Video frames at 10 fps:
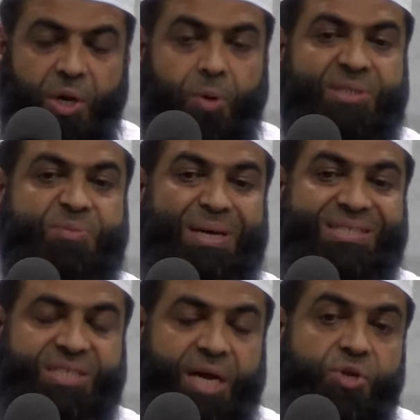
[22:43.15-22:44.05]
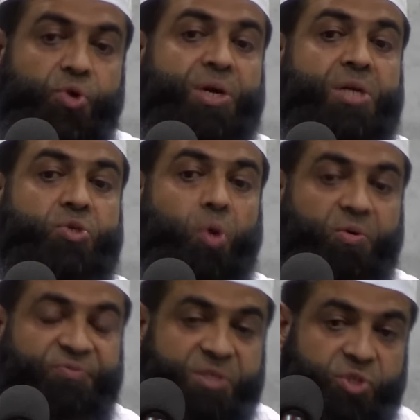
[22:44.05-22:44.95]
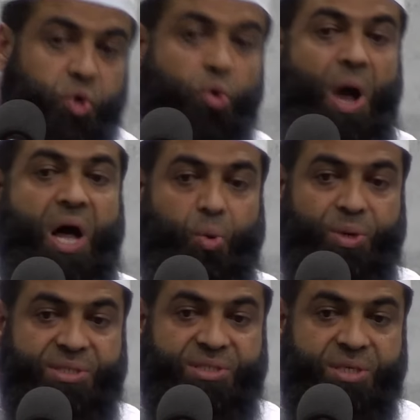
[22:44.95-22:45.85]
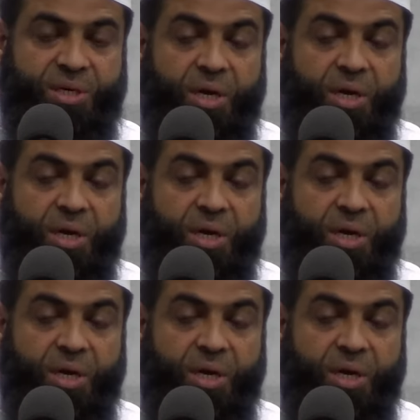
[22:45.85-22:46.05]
was, my son, you can talk for 2 hours